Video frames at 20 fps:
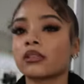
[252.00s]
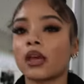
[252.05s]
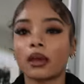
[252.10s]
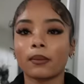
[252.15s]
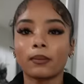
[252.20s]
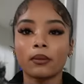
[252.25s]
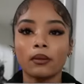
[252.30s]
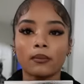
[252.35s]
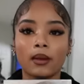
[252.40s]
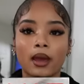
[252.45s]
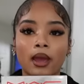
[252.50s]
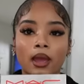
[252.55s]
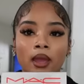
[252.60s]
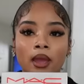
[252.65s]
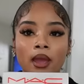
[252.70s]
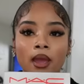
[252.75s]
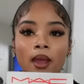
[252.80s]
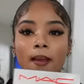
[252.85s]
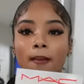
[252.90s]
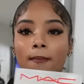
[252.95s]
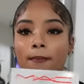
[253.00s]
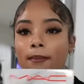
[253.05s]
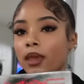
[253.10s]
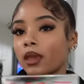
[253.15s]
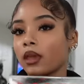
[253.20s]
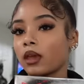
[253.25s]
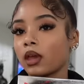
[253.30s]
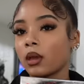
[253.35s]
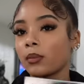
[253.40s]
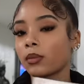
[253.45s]
so I can put my
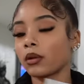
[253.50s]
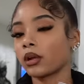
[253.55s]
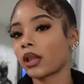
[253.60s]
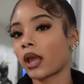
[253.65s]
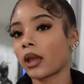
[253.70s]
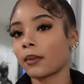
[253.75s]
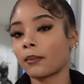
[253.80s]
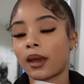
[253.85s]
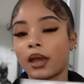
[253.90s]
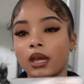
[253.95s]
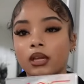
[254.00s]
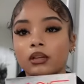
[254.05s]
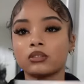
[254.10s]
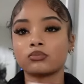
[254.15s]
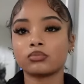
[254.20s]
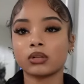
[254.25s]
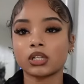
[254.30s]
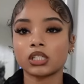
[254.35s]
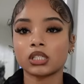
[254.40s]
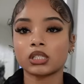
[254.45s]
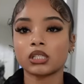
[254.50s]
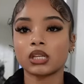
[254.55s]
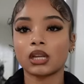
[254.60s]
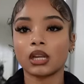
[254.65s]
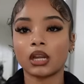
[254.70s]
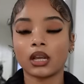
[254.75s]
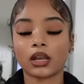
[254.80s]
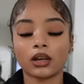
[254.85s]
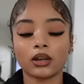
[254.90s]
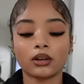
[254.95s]
makeup or like my brushes in
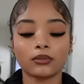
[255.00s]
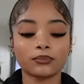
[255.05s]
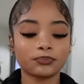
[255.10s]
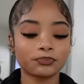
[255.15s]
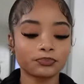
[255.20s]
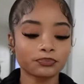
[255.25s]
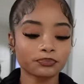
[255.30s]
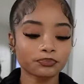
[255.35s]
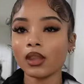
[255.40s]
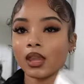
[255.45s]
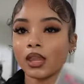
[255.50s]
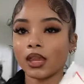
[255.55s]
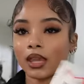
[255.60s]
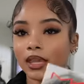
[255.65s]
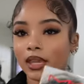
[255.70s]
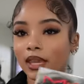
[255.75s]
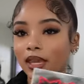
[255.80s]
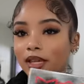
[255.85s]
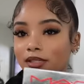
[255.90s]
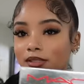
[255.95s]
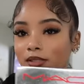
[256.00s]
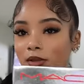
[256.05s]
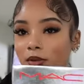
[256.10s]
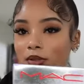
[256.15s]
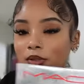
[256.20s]
there yeah so